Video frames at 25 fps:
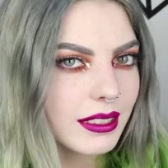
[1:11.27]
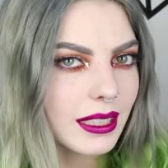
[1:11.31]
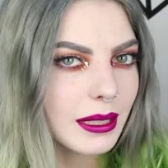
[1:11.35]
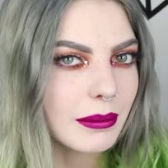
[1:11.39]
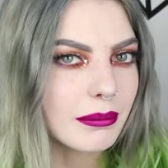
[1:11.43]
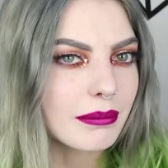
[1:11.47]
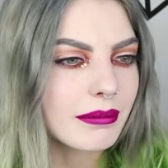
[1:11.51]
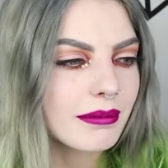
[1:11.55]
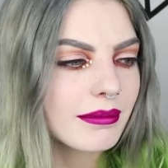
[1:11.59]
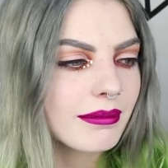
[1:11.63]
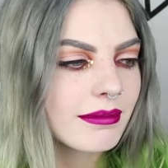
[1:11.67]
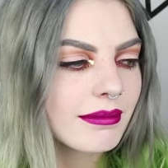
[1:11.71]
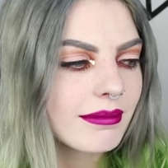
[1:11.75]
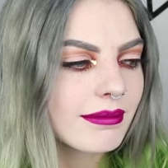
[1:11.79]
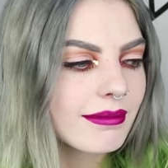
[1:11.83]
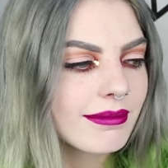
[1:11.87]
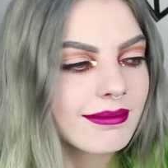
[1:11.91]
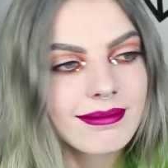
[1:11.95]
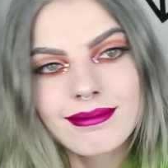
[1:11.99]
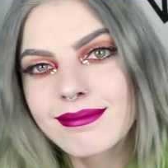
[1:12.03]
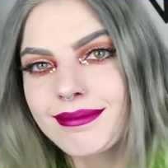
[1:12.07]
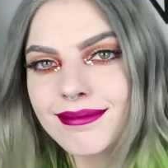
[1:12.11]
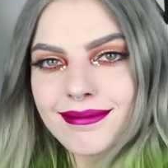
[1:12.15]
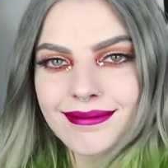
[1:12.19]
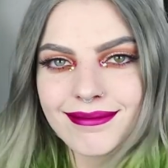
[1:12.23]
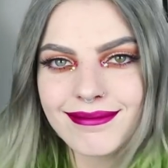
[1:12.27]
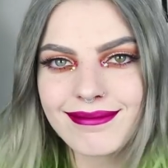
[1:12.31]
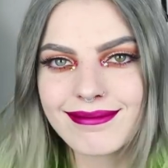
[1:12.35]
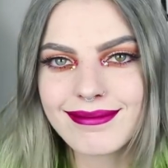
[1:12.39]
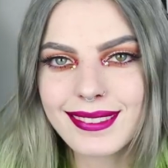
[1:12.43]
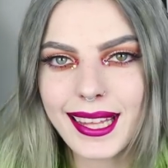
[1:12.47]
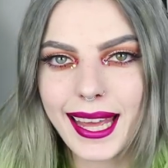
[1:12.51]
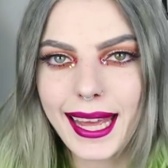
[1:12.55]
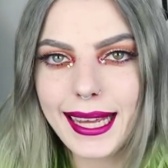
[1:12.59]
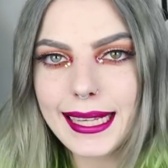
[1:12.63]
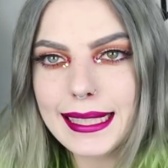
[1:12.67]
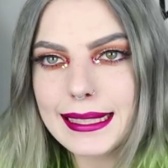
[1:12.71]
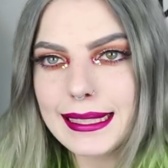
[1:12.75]
them.
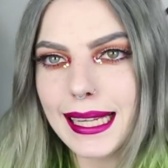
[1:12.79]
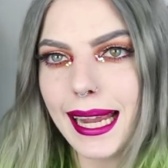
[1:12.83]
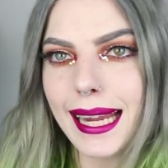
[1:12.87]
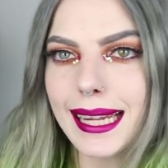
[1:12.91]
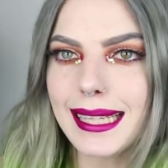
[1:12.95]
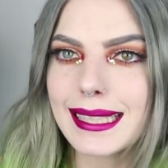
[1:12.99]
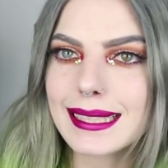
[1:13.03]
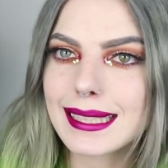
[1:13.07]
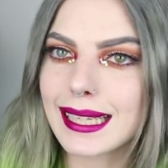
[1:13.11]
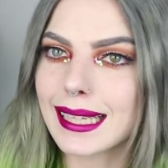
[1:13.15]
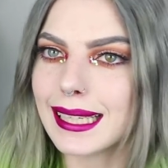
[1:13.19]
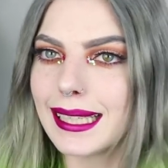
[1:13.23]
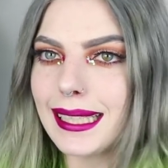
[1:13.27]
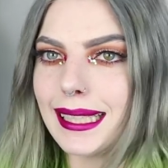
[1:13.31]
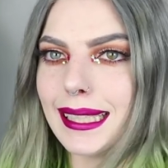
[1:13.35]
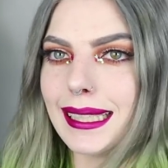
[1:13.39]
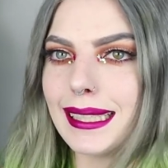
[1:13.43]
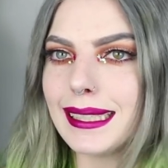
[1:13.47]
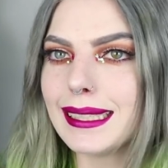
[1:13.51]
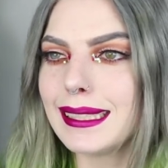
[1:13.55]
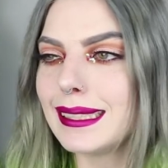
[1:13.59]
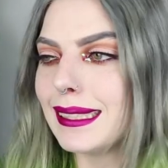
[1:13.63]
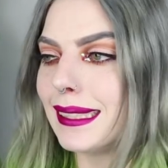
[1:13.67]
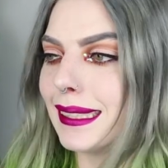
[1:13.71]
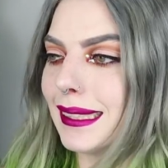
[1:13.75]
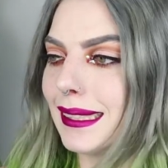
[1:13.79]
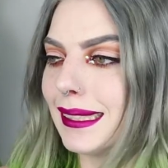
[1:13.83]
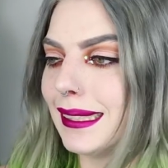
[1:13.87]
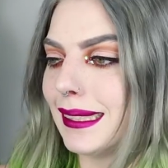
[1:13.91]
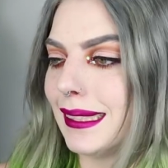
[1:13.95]
Exciting!